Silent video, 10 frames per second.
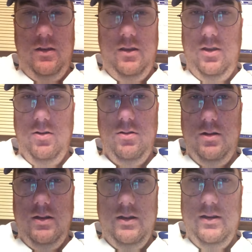you're
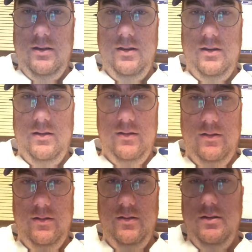and uh,
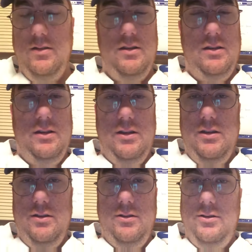
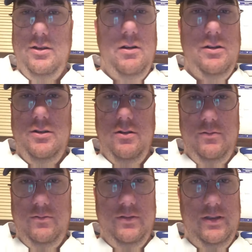Jerry
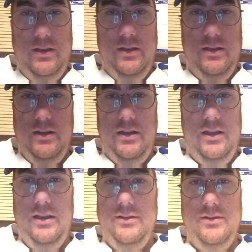Jones,
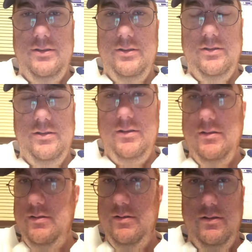he's just a
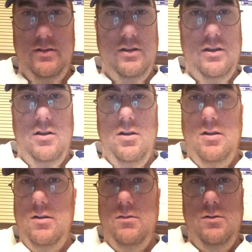
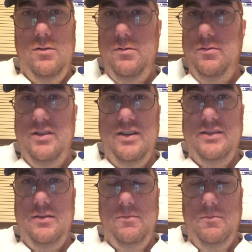owner who
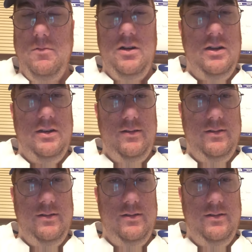doesn't want